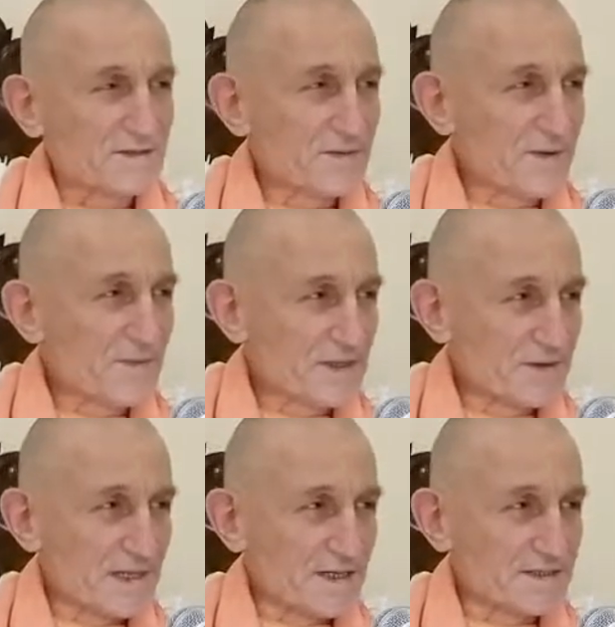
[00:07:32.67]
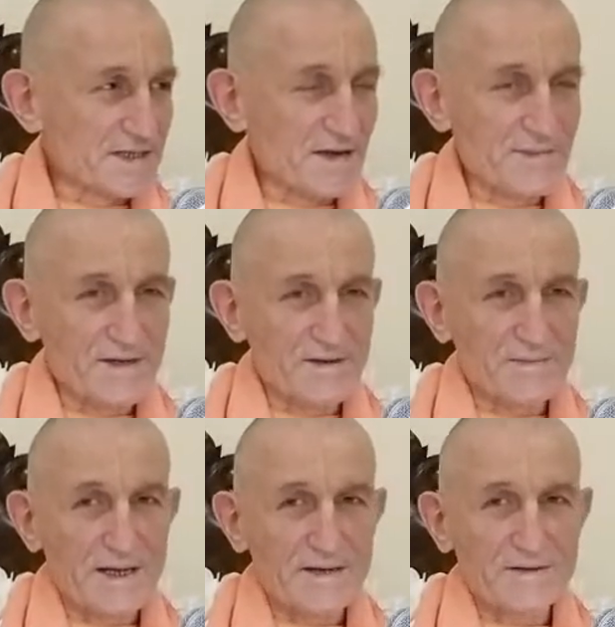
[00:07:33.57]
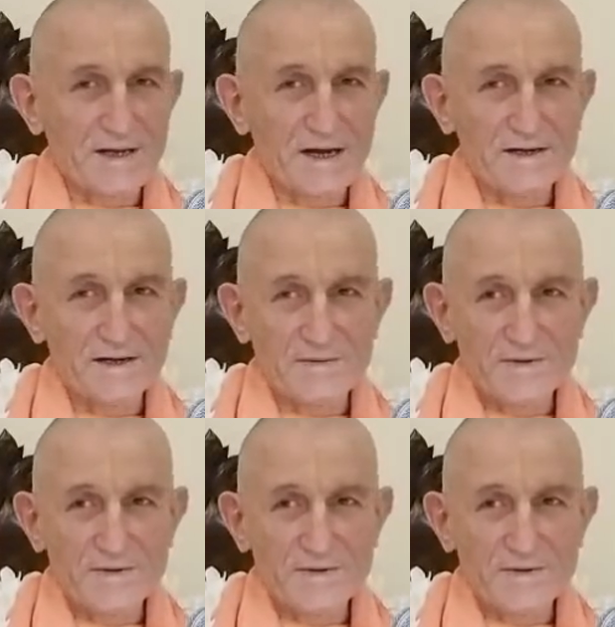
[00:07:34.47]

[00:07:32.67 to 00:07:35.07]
when we do that ceremony on the bank of the Ganga,